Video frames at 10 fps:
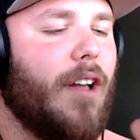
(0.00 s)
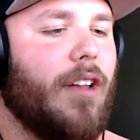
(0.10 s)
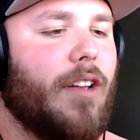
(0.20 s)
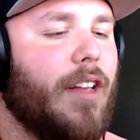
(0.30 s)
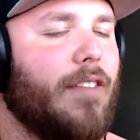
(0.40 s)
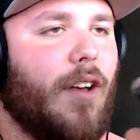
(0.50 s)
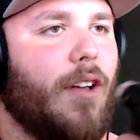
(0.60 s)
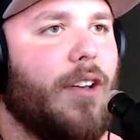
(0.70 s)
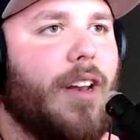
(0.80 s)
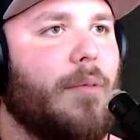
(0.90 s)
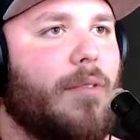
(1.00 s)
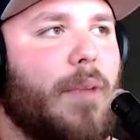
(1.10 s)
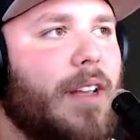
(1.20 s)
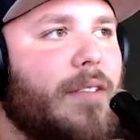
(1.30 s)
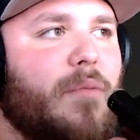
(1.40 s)
all good. I'm just
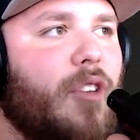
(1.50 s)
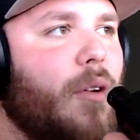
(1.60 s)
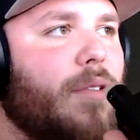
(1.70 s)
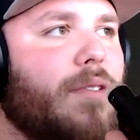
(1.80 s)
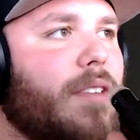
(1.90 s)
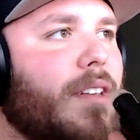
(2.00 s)
making some jokes.